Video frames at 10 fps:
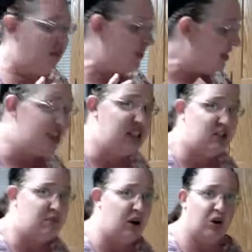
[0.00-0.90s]
if it doesn't
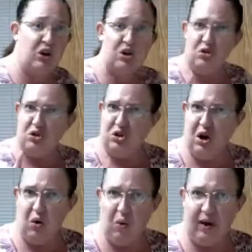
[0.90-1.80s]
smell good, you
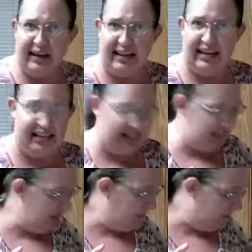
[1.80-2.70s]
don't want to eat it.